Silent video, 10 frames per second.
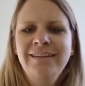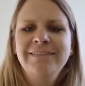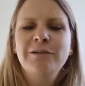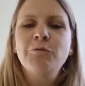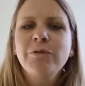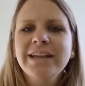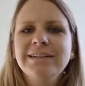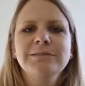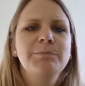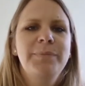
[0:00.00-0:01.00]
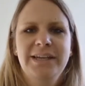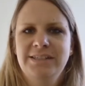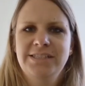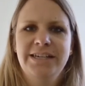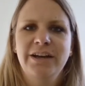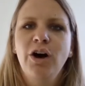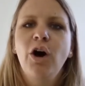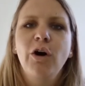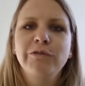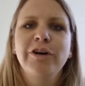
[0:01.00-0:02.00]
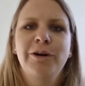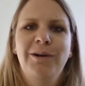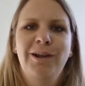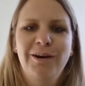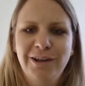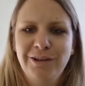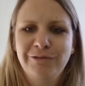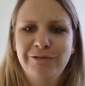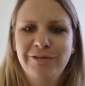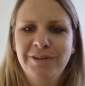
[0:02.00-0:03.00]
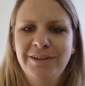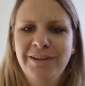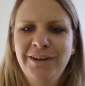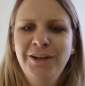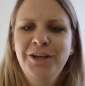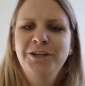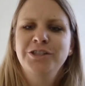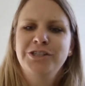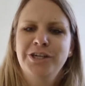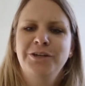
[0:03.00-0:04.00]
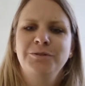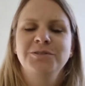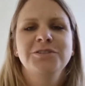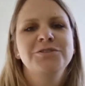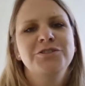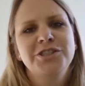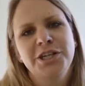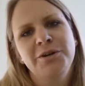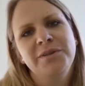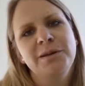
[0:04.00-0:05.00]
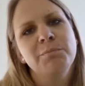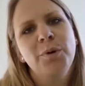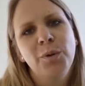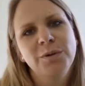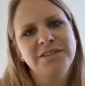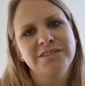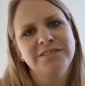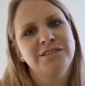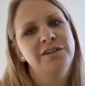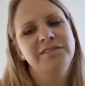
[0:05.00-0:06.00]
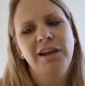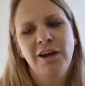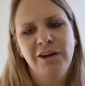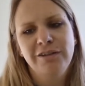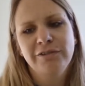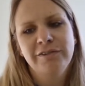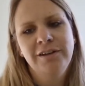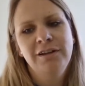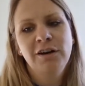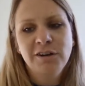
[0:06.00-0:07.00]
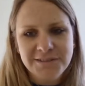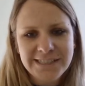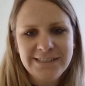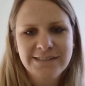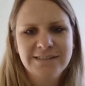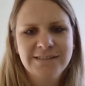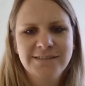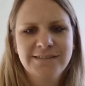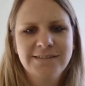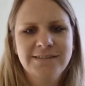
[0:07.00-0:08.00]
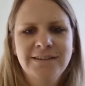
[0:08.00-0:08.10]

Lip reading: The real picture of her life shown to show the importance of the life of Jesus.